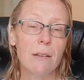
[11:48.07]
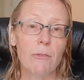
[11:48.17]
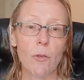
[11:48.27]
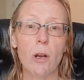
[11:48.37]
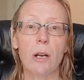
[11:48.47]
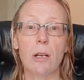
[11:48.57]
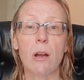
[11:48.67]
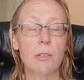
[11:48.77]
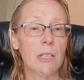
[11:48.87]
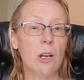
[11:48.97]
for
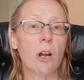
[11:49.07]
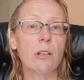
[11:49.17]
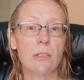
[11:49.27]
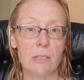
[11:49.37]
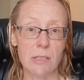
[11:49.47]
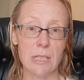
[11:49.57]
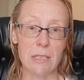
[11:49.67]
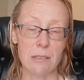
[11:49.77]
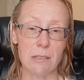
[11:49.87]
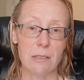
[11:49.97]
causing heart
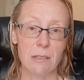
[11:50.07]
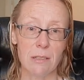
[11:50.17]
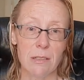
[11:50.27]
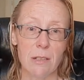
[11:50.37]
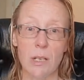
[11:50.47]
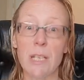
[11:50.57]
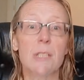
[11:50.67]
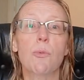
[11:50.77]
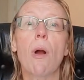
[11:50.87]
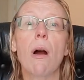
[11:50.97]
disease,
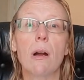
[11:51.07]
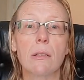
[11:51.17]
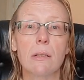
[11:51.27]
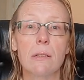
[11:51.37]
is wrong.